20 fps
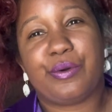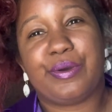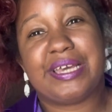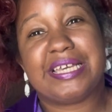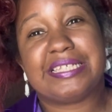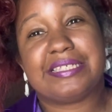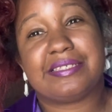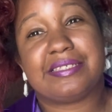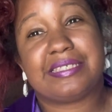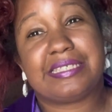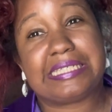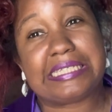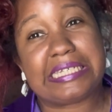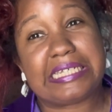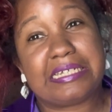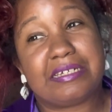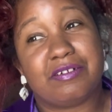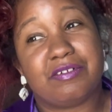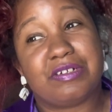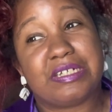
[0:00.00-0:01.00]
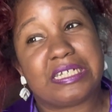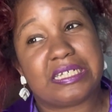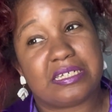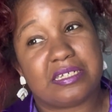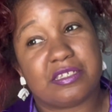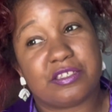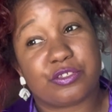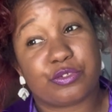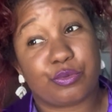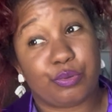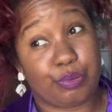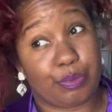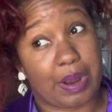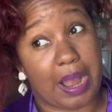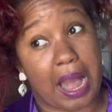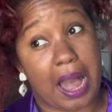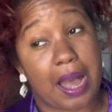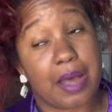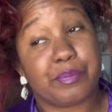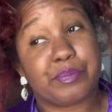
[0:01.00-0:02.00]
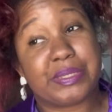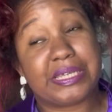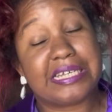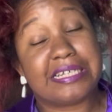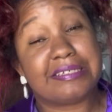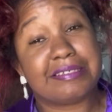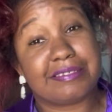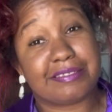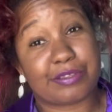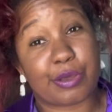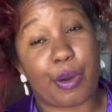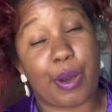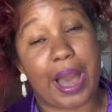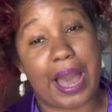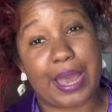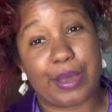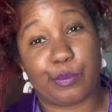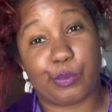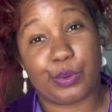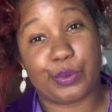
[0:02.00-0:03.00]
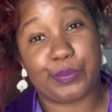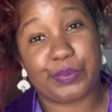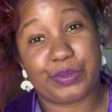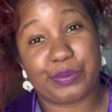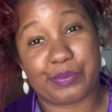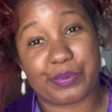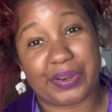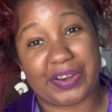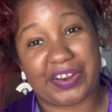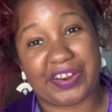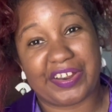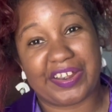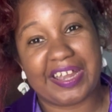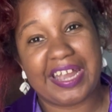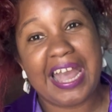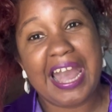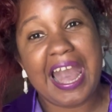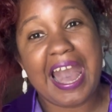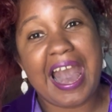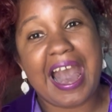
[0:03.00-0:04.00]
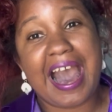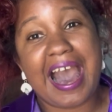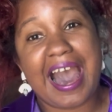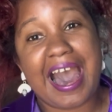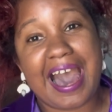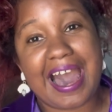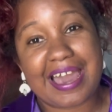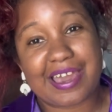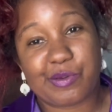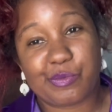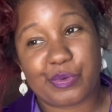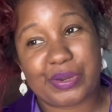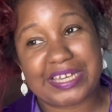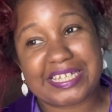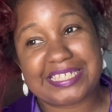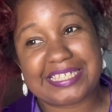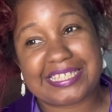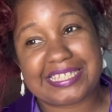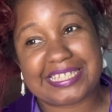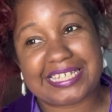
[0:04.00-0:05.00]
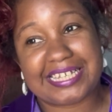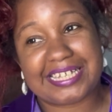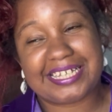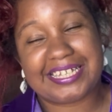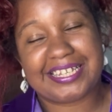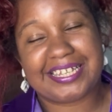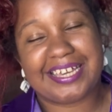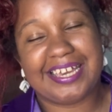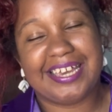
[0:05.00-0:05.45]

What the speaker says: It still is cropped, so I will be wearing high-waisted